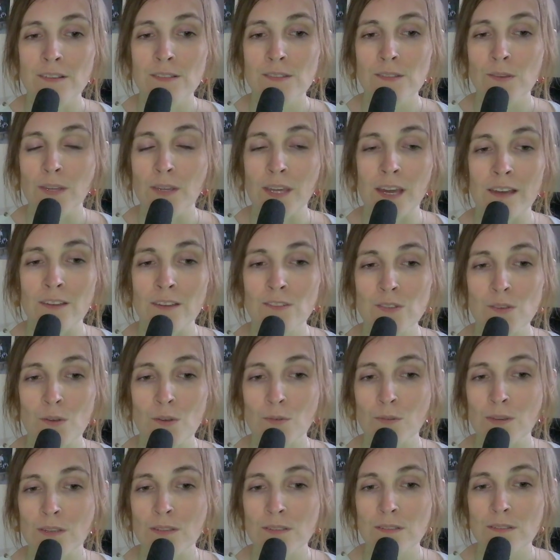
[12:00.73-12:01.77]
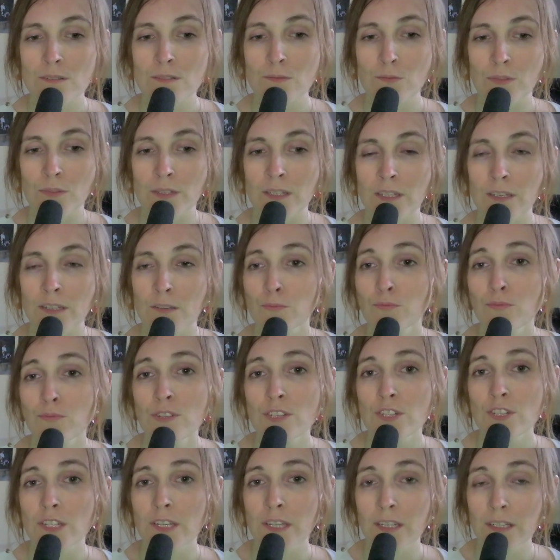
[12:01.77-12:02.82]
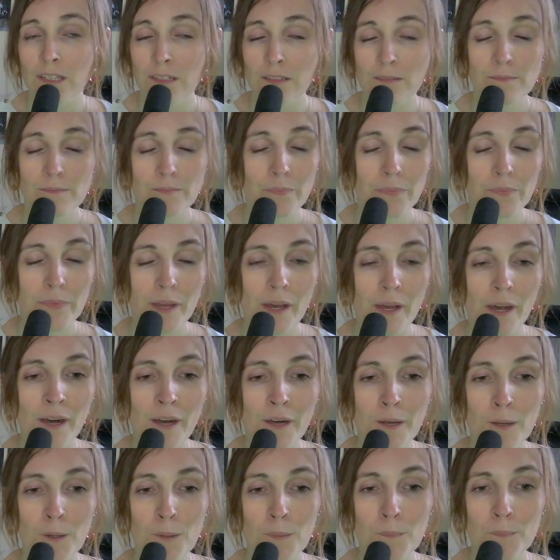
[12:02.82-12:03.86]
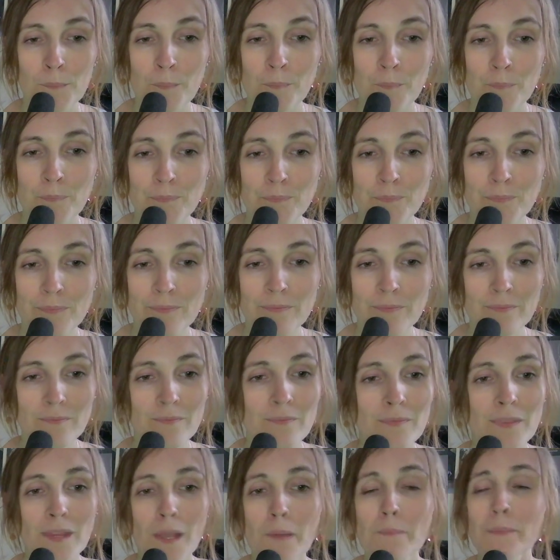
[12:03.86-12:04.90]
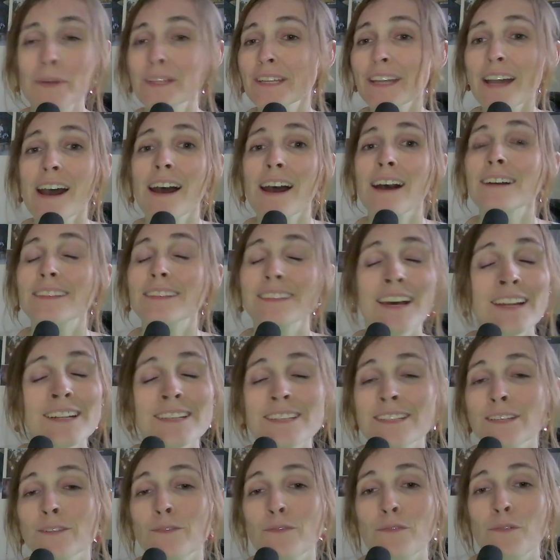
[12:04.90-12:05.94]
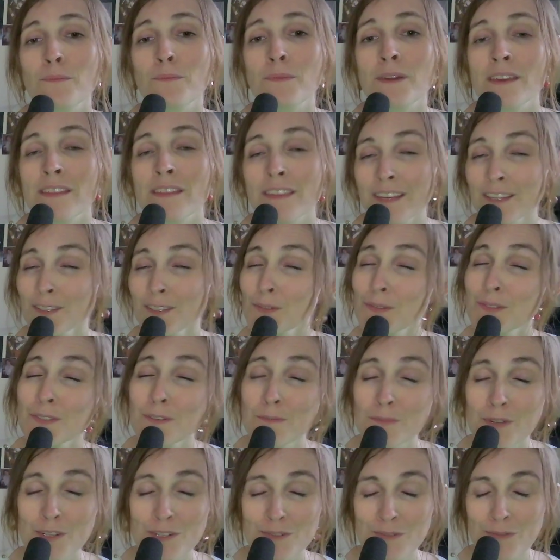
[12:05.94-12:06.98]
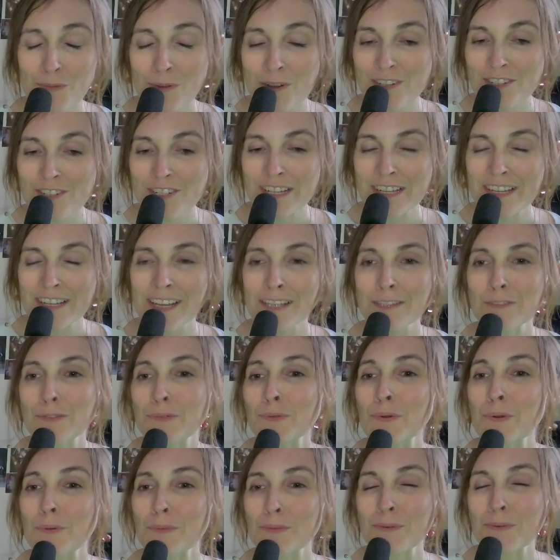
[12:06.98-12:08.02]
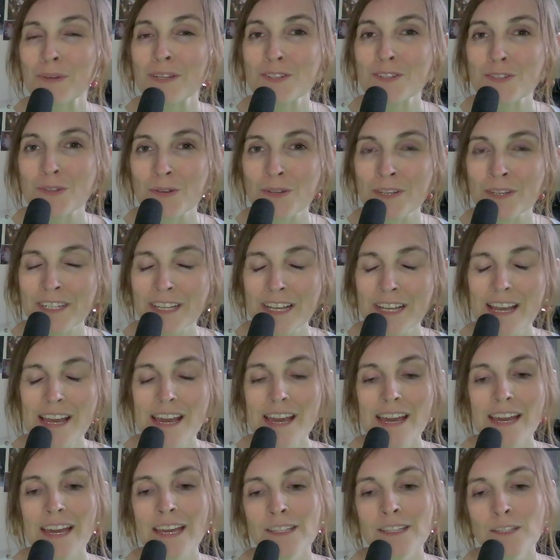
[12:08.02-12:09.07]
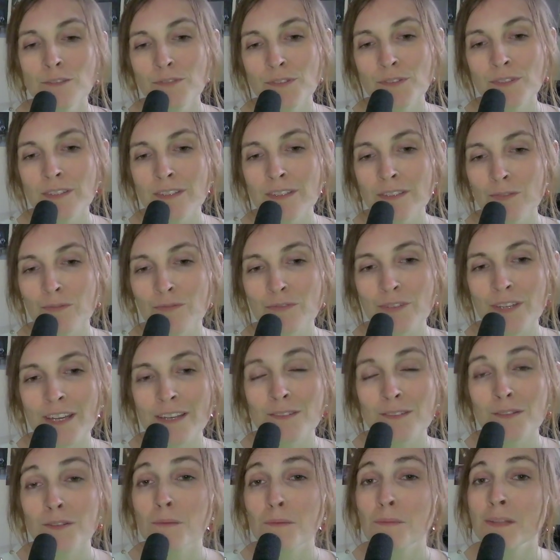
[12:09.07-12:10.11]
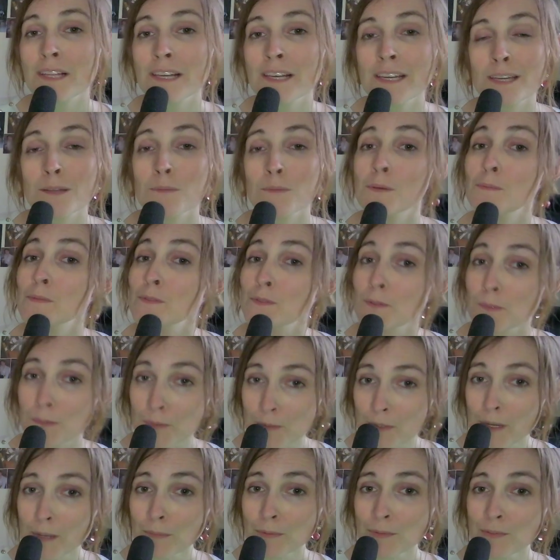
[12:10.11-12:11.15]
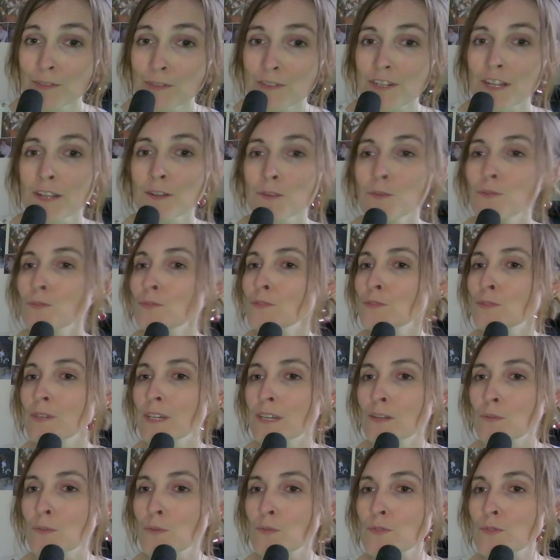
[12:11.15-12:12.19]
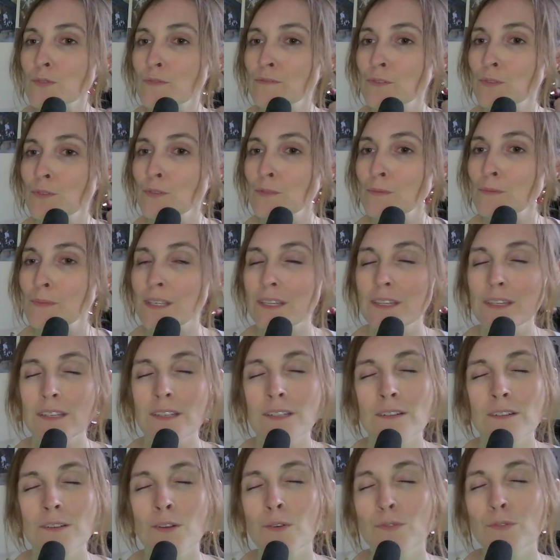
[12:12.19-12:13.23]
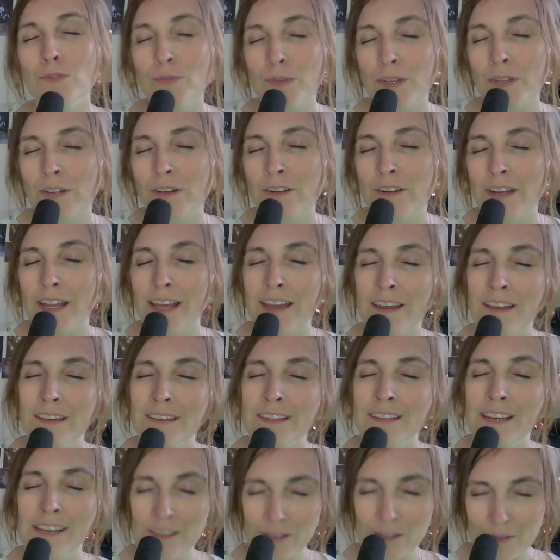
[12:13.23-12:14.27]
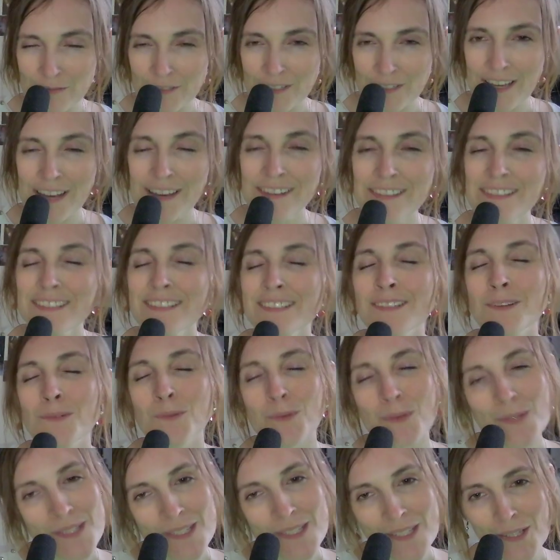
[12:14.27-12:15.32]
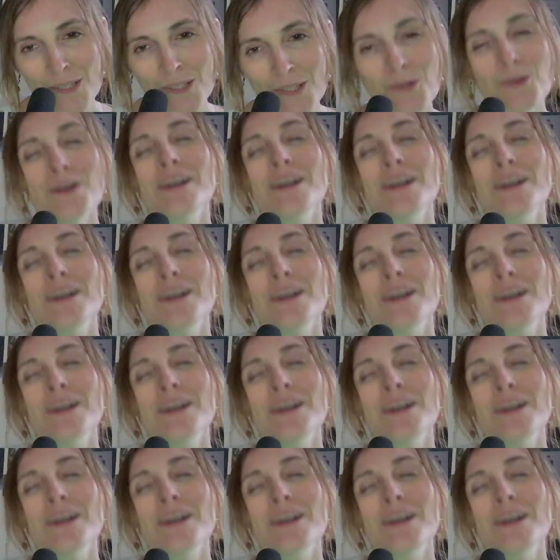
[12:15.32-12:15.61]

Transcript: yeah, it's always really appreciated. But yeah, that is it for me. Thank you so much for watching. I do hope you enjoyed, and if you did, don't forget to comment, like, and maybe subscribe to the channel. You can also follow me here on Twitter, and I love you guys, and I will see you